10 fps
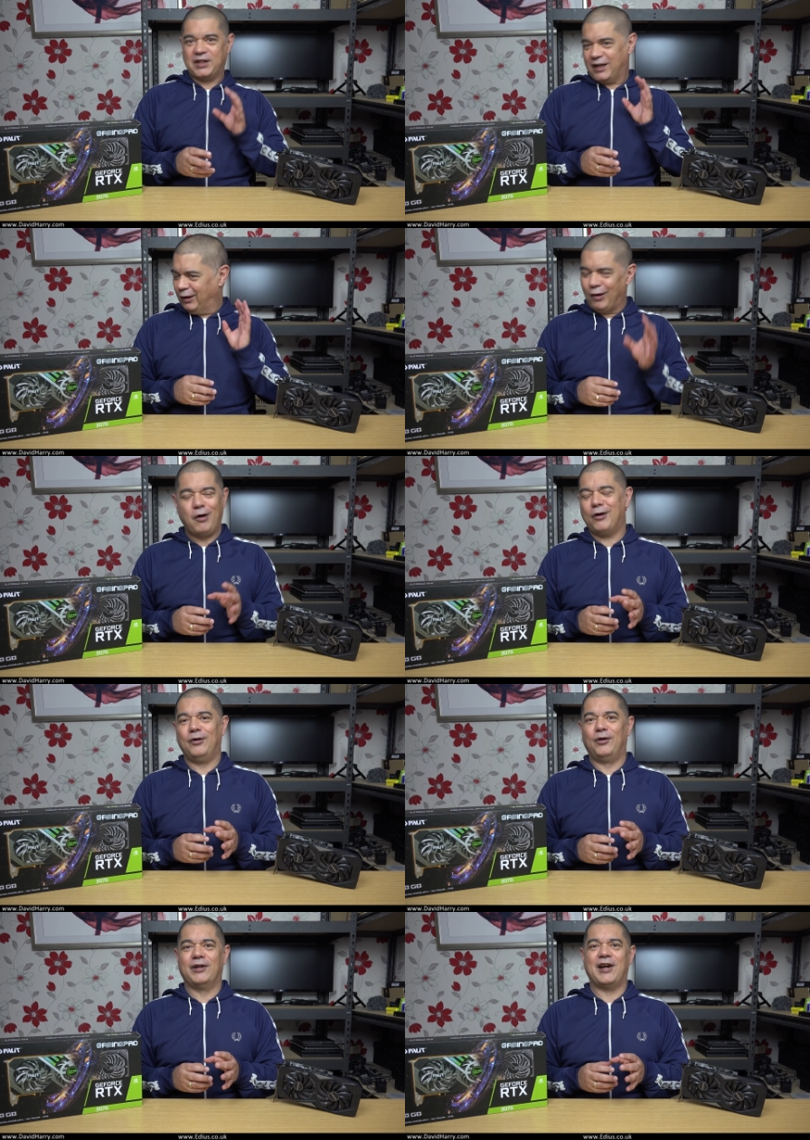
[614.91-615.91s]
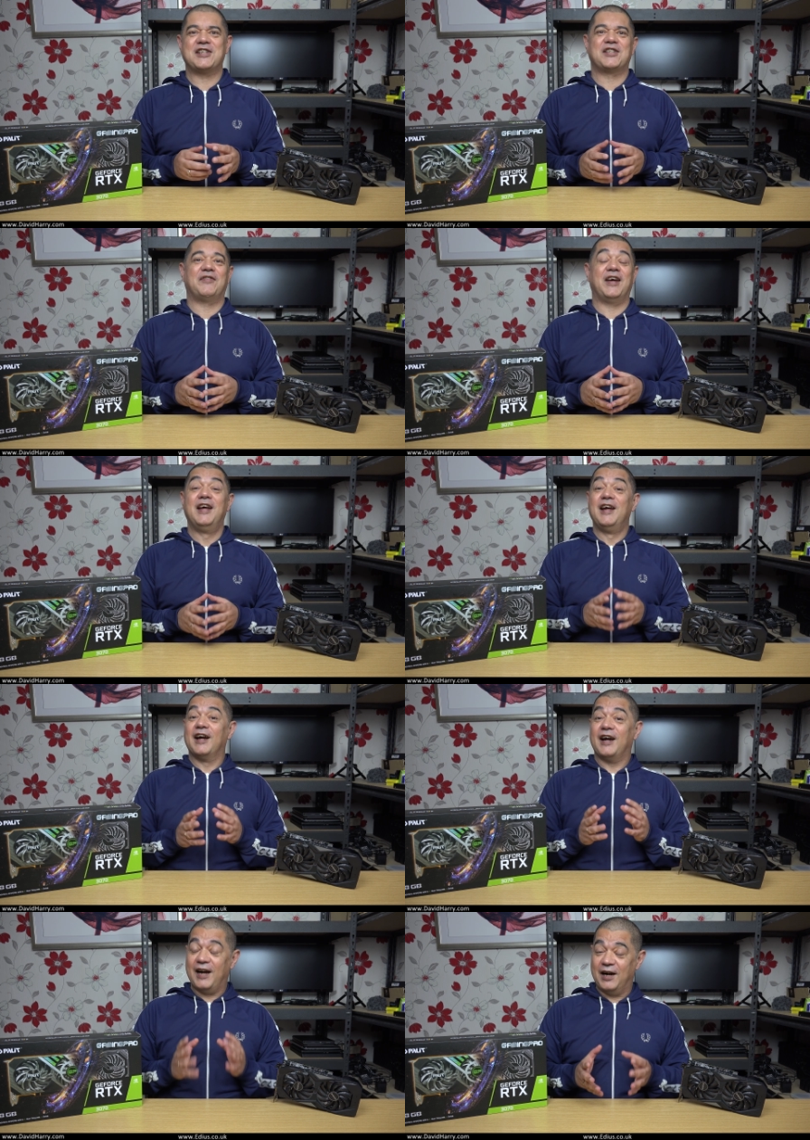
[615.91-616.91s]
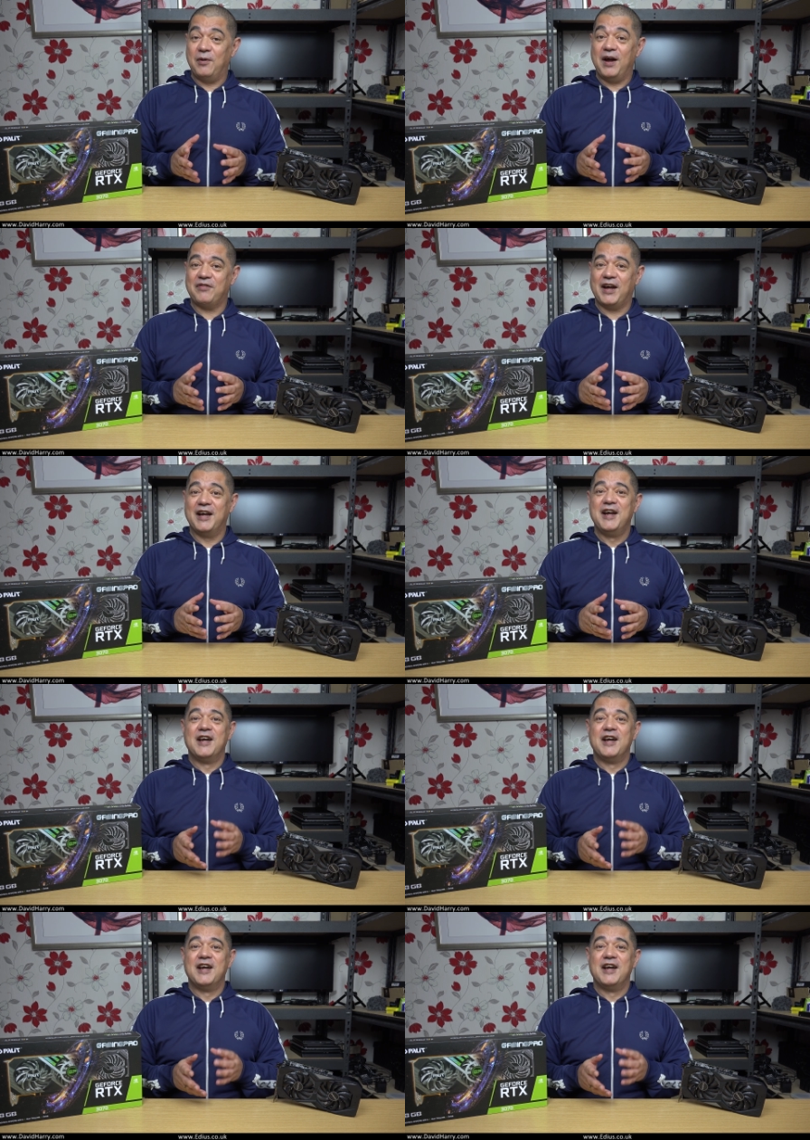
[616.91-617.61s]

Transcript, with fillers: clock and all the rest of it. However,